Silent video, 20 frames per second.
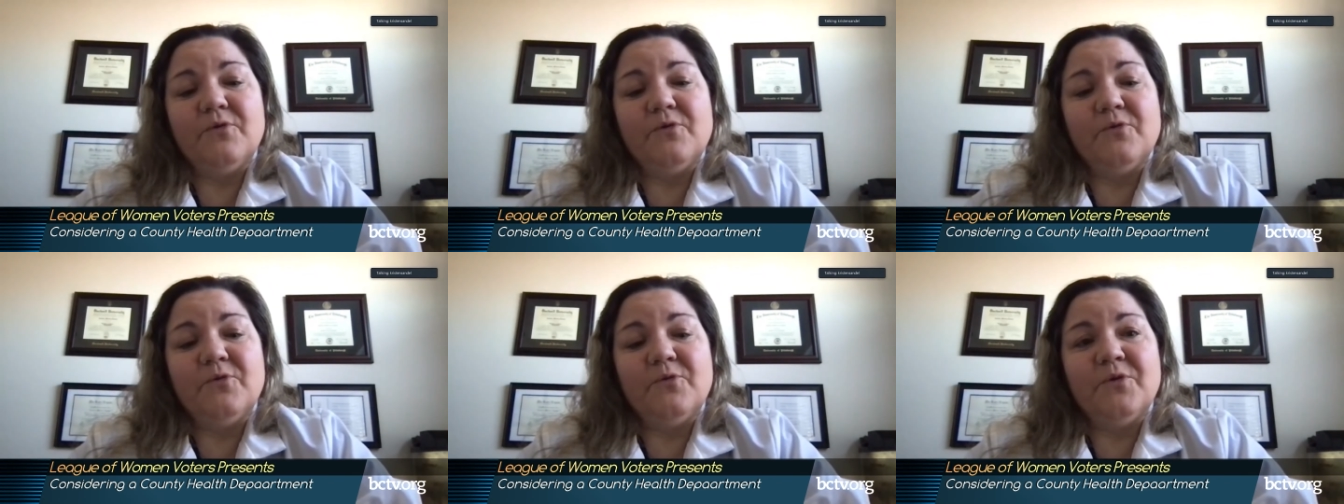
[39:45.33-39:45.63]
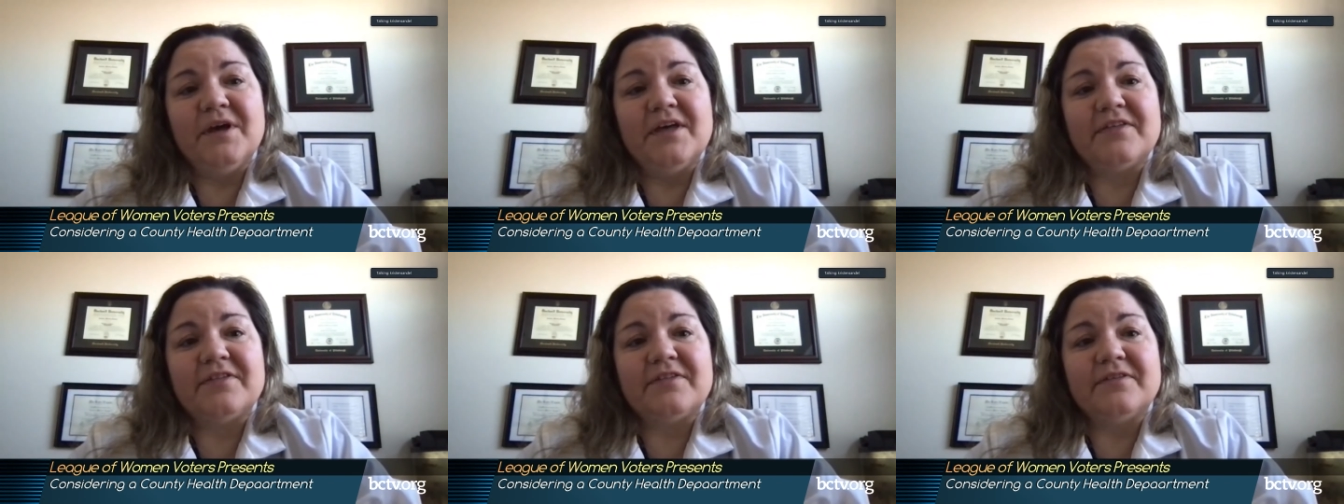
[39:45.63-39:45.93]

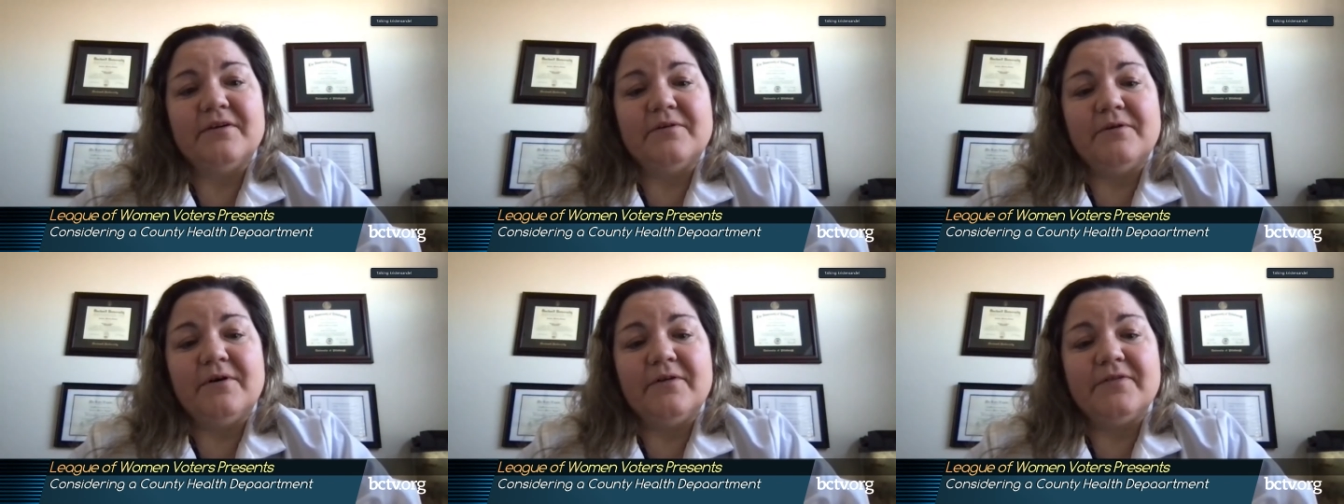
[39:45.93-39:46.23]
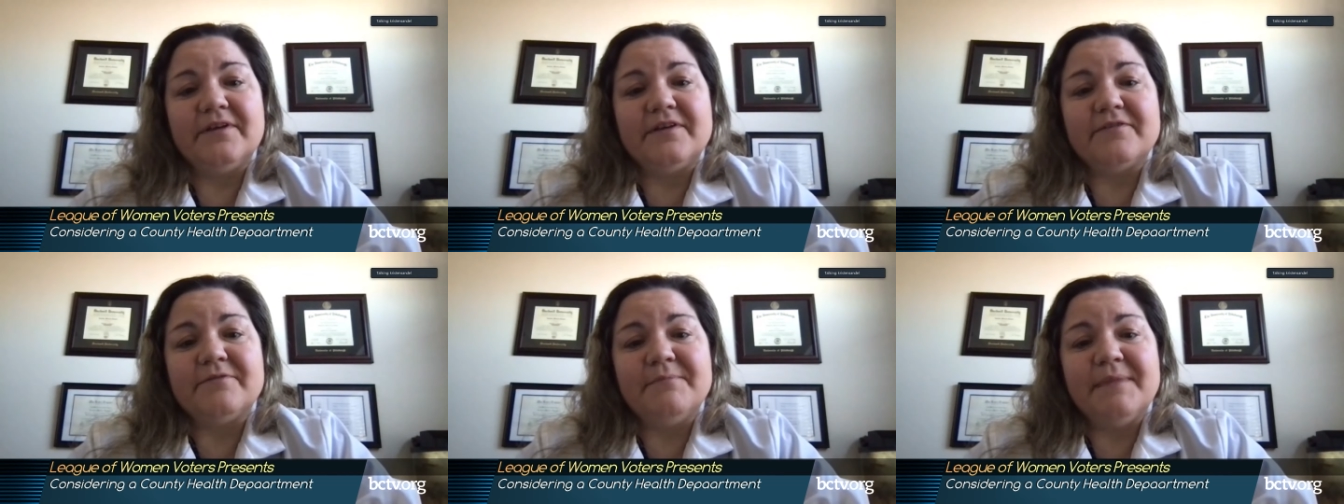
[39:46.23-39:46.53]
with all
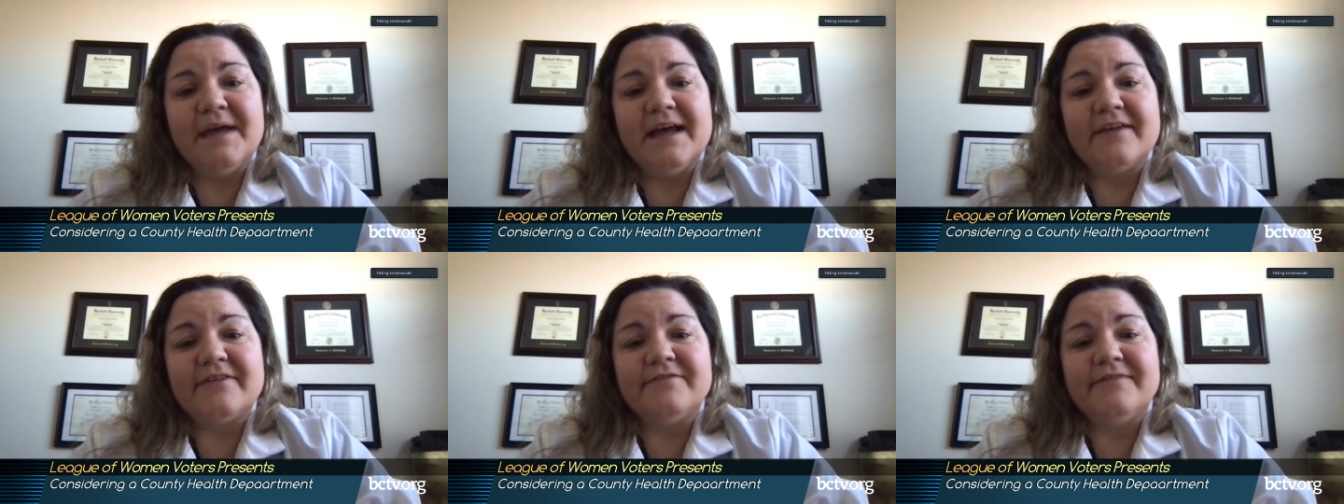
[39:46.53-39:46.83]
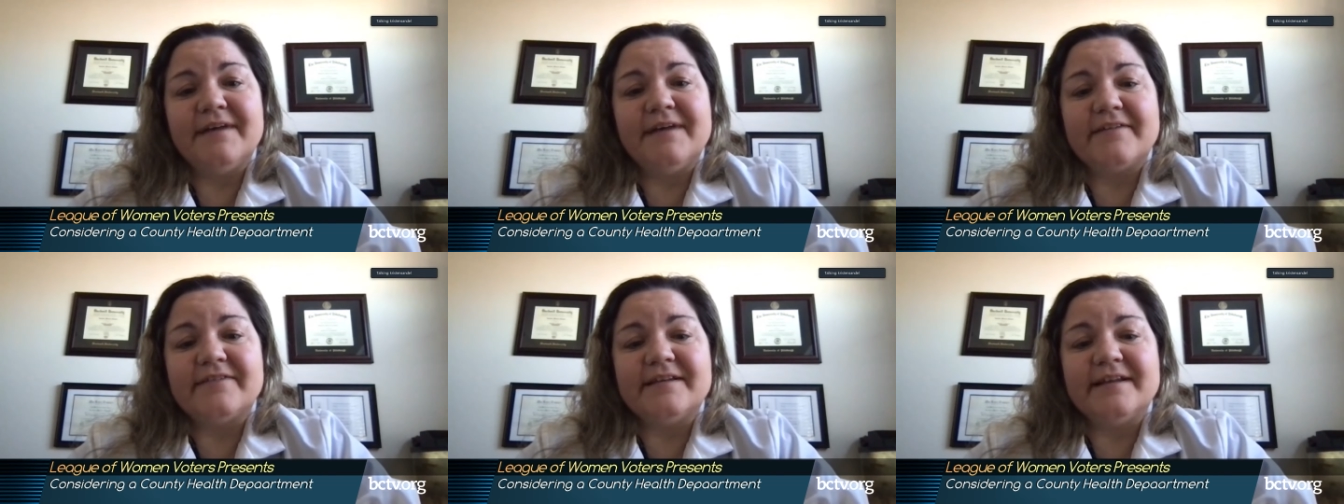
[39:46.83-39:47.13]
these mass
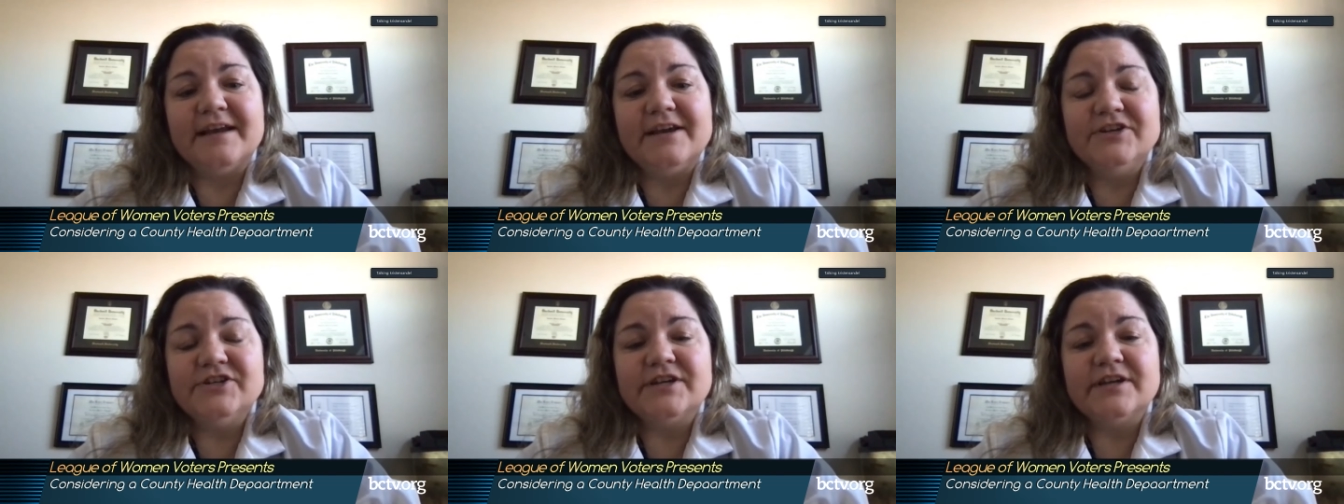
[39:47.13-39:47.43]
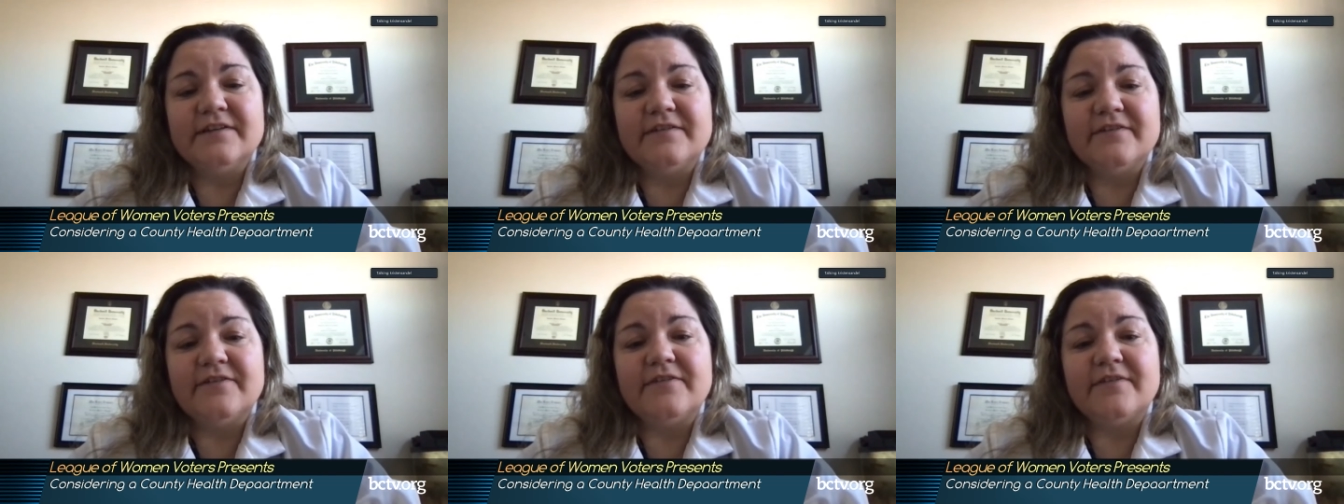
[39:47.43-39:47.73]

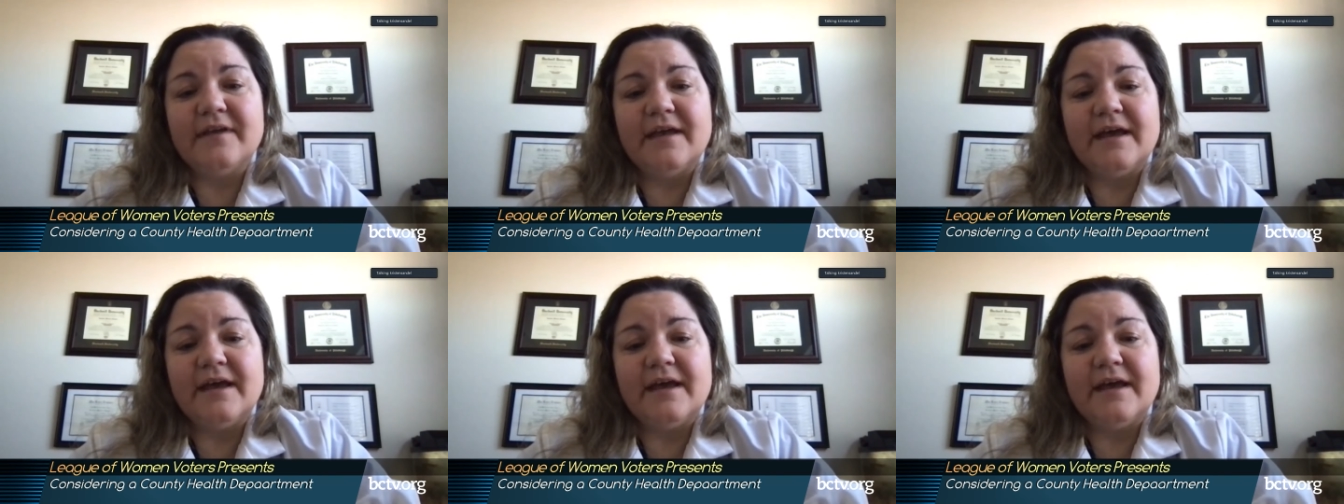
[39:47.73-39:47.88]
vaccinations,